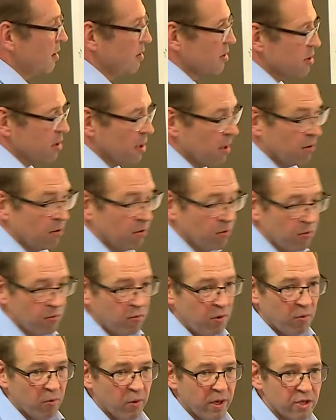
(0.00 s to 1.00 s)
So
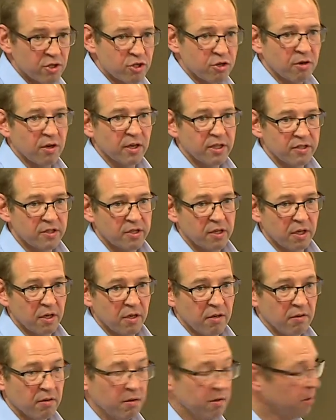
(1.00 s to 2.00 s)
what we're trying to
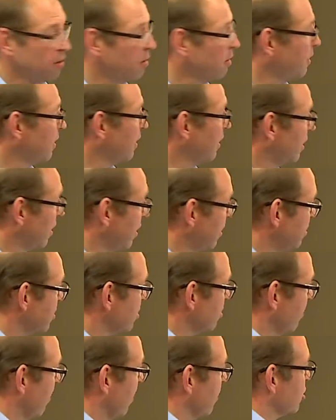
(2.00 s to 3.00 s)
do is
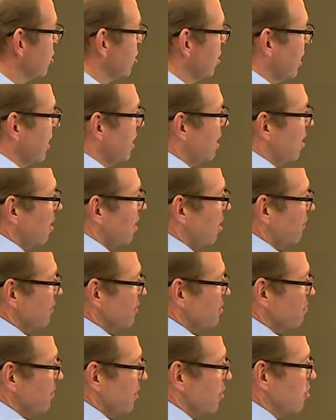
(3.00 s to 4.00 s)
to actually carve
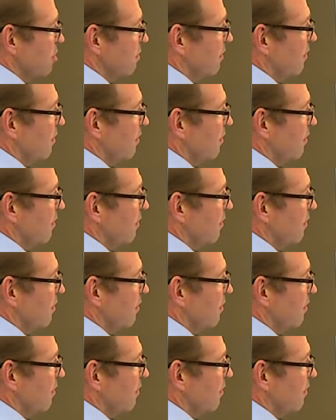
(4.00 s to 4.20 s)
as much